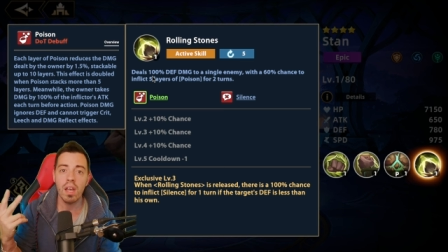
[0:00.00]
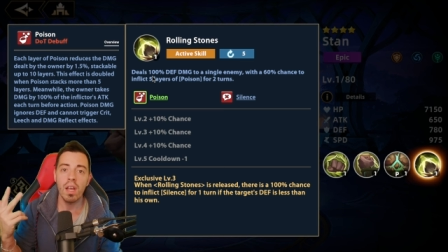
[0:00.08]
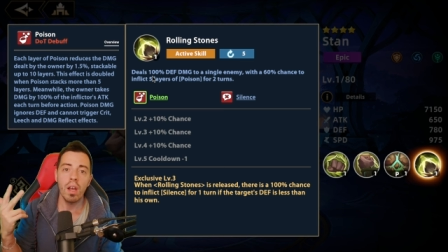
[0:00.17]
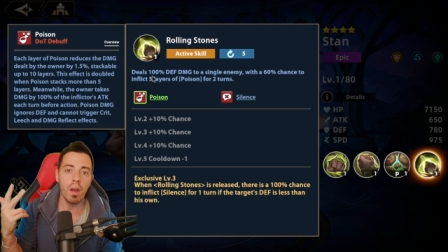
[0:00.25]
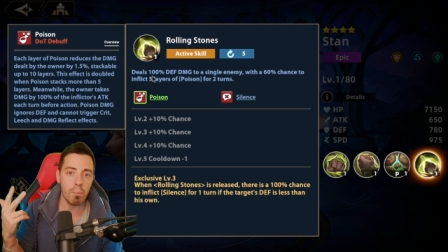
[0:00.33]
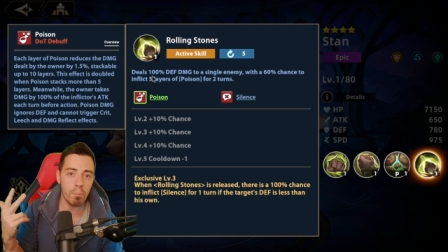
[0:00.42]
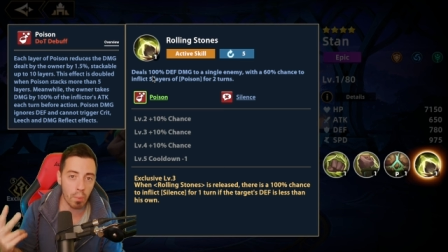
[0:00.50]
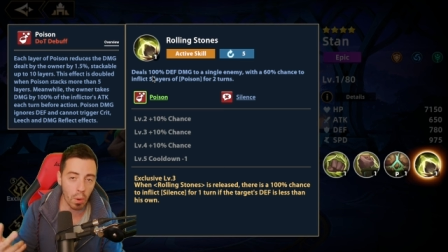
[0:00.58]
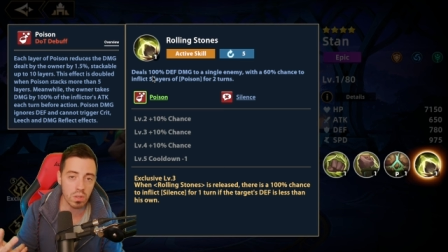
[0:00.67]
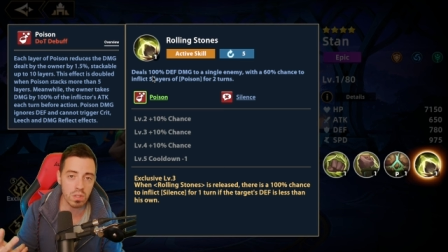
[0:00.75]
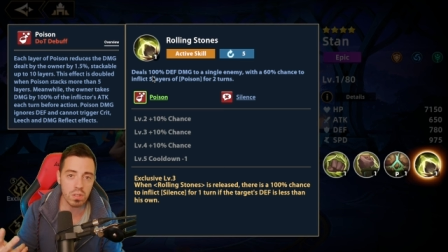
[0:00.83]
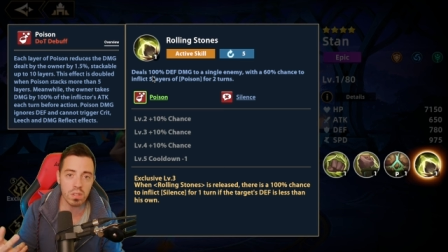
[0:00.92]
a uh,
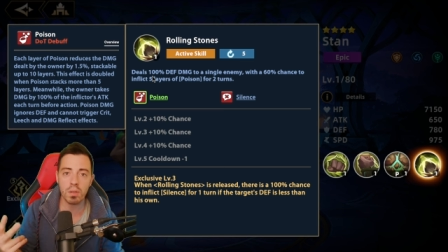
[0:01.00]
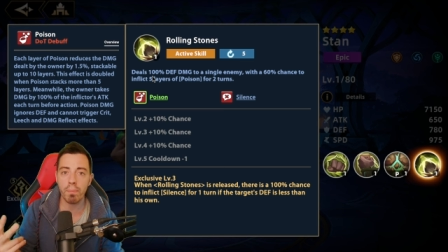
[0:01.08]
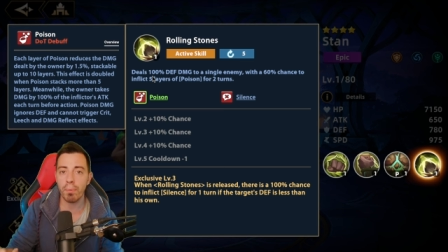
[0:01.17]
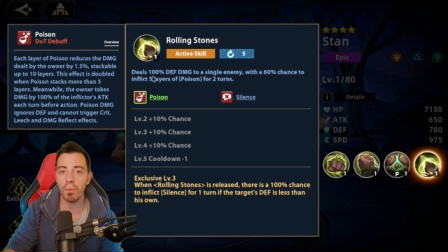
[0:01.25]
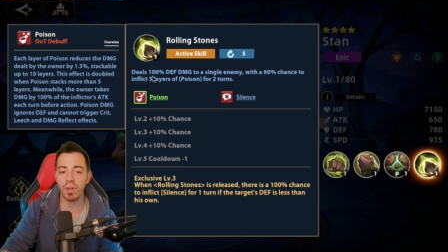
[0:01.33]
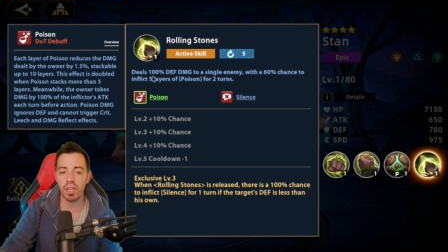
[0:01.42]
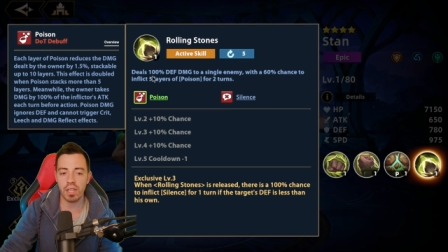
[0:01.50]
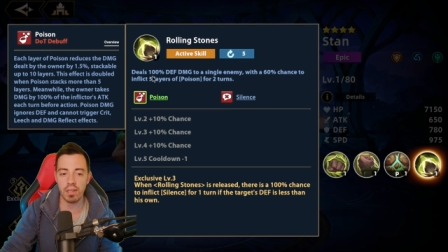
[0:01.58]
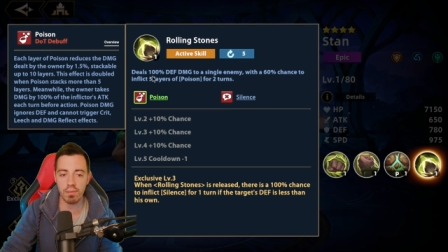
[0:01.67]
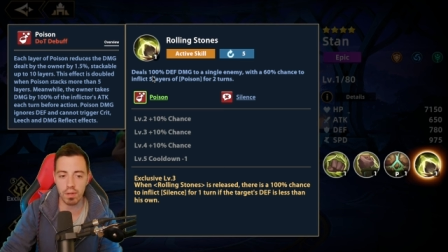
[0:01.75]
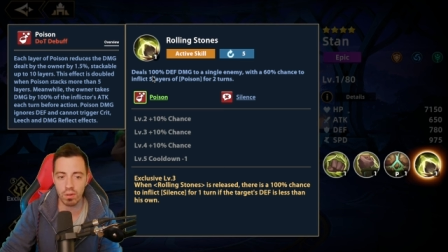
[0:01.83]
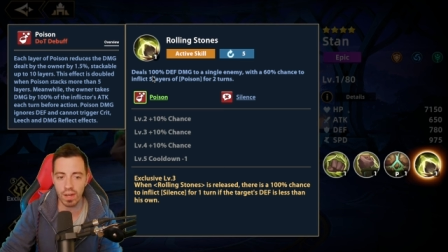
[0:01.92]
poisons per
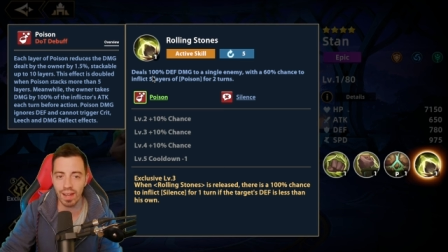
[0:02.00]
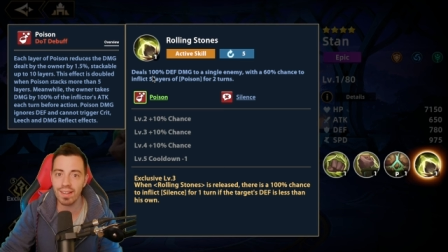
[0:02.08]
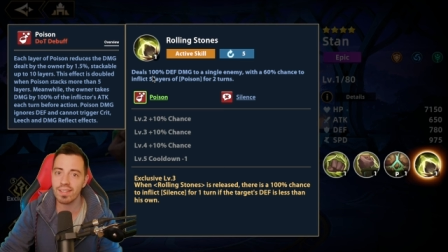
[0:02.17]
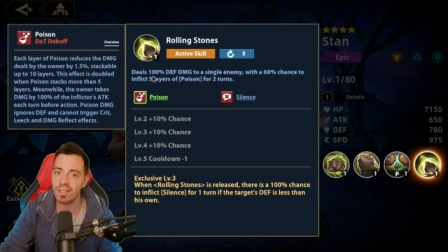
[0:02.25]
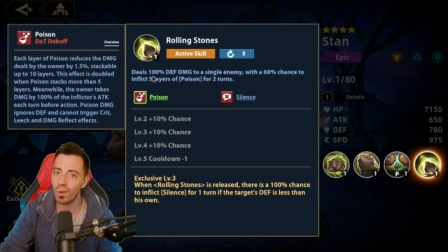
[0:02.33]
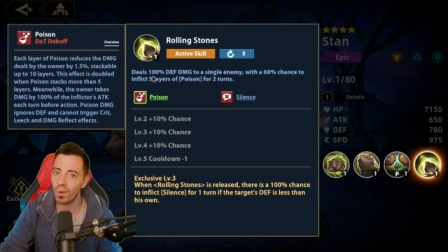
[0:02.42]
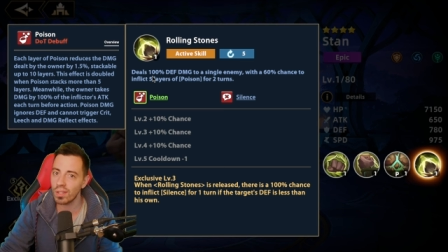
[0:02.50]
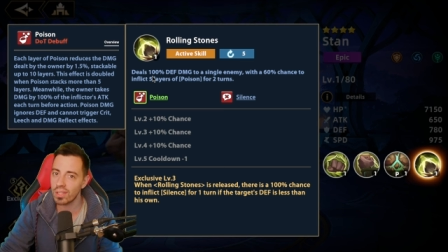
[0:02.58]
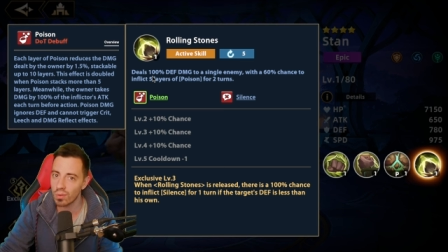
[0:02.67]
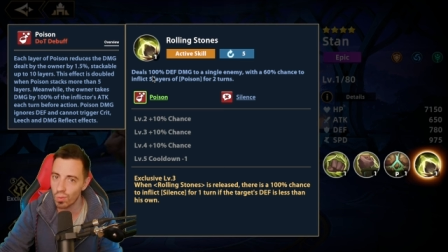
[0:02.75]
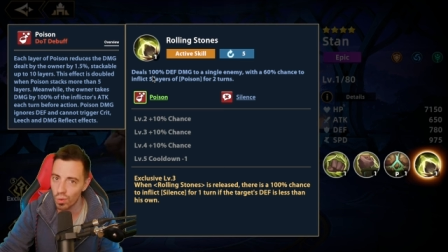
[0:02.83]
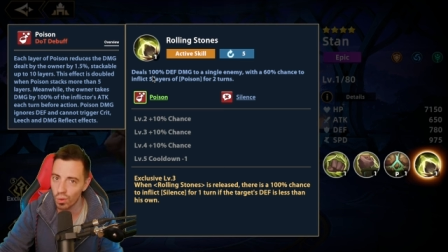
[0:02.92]
hero and so
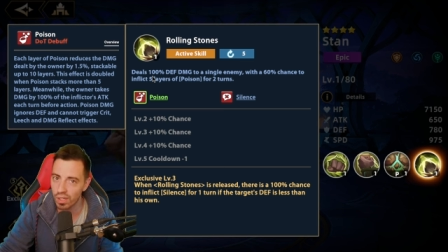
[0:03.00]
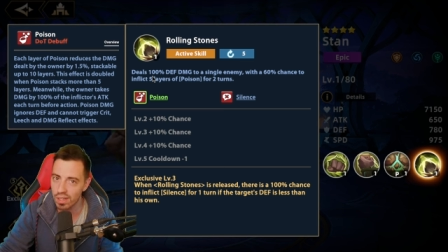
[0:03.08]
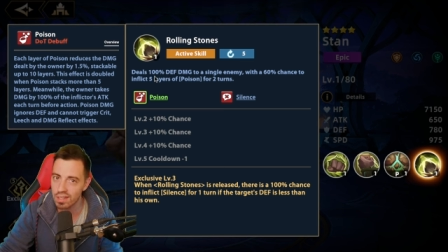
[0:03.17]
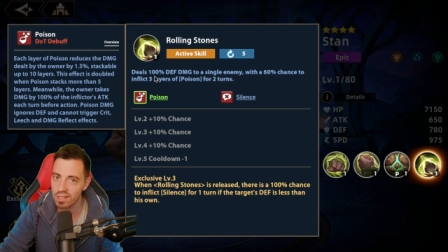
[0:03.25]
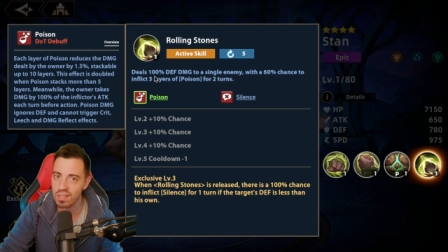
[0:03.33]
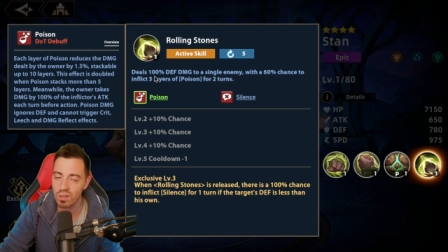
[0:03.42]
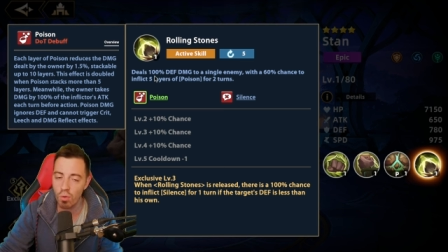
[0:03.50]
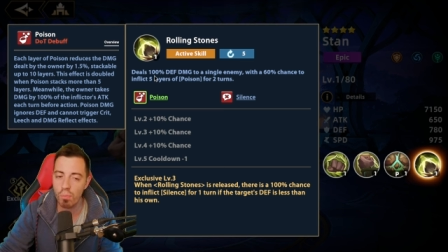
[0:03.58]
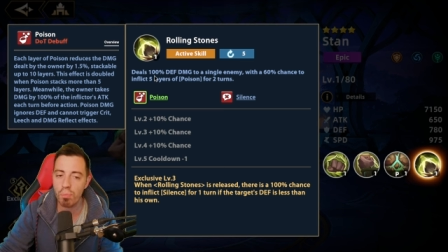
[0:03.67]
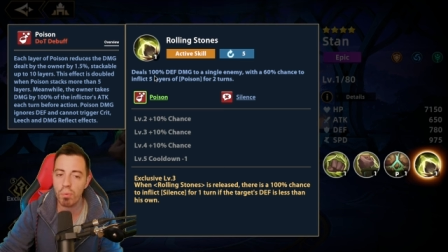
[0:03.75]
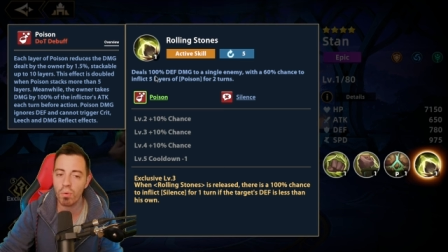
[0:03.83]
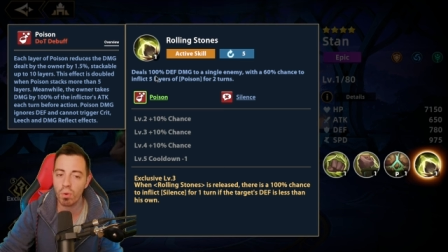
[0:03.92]
it's working
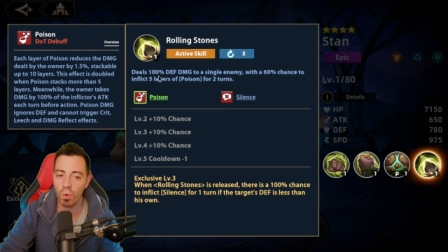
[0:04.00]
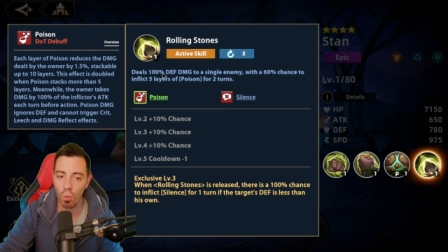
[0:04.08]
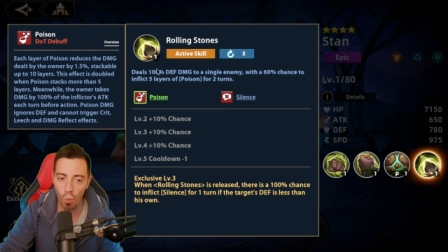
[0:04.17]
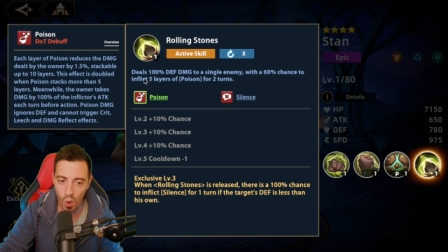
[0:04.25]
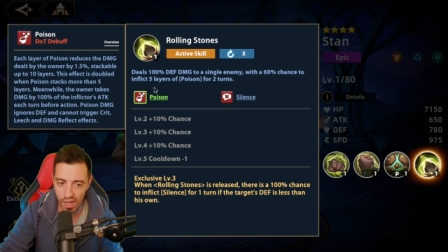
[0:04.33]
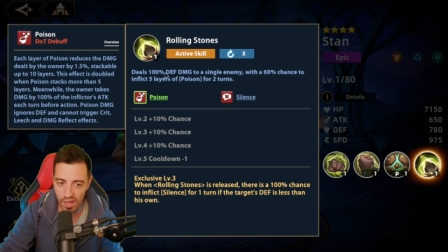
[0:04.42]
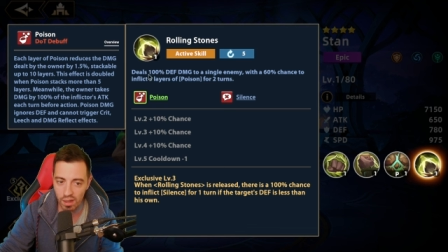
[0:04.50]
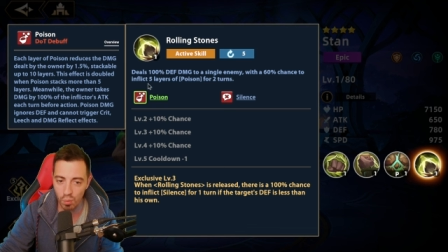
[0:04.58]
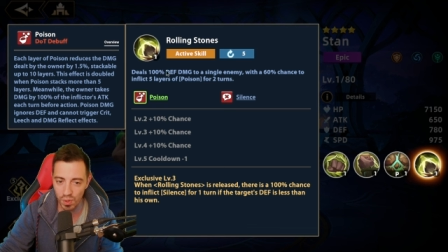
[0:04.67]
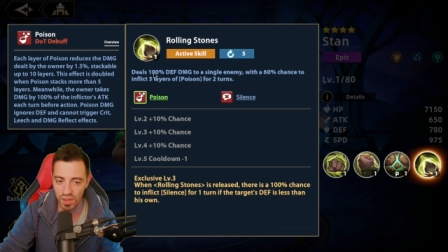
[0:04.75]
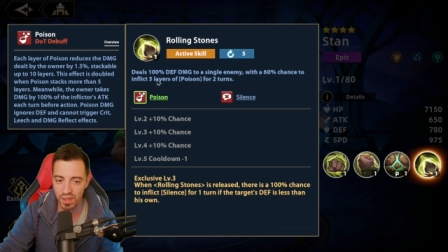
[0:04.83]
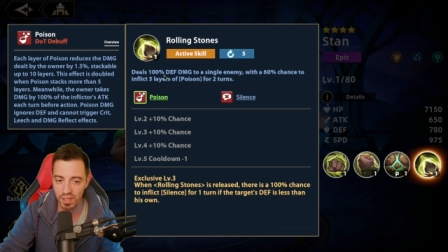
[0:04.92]
super well
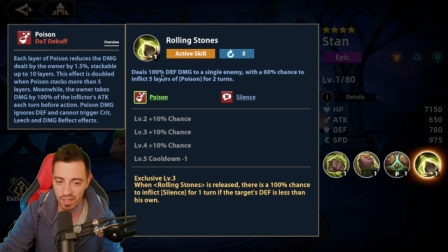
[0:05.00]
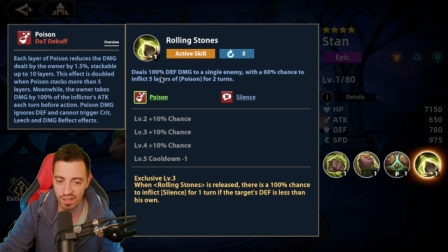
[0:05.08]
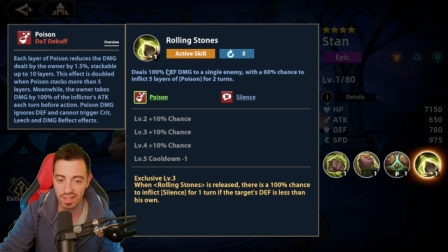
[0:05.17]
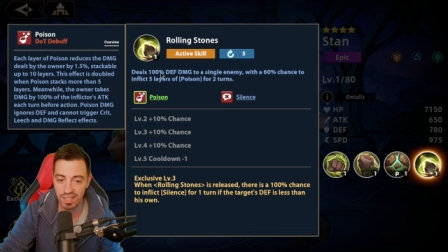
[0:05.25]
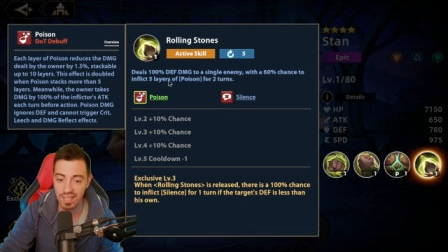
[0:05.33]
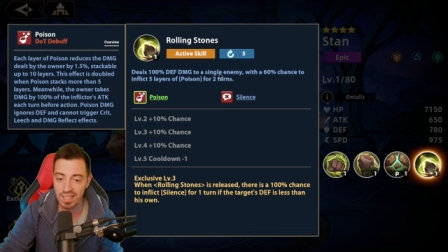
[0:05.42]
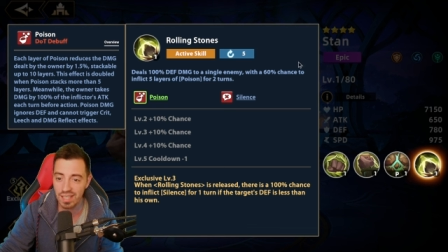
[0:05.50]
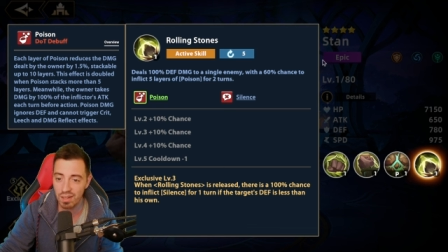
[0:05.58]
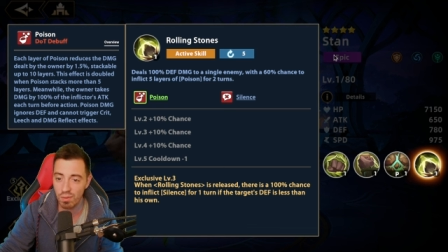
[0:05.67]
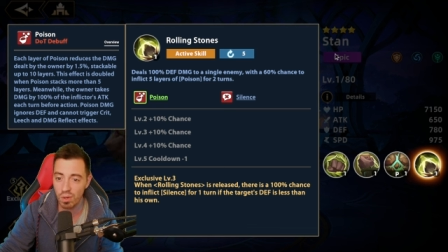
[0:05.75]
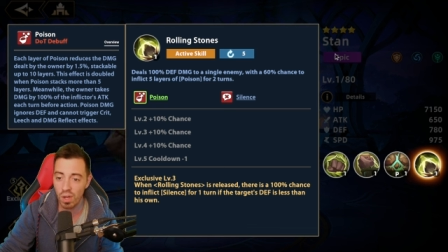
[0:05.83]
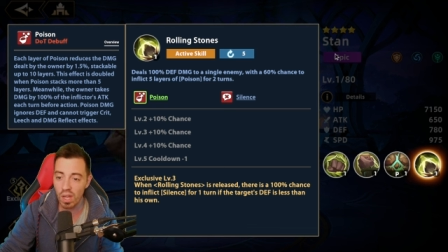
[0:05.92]
with this
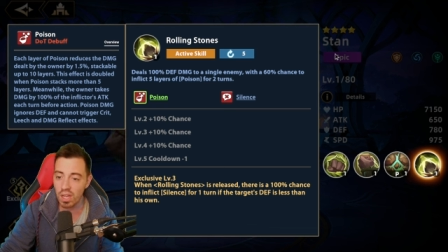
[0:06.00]
hero.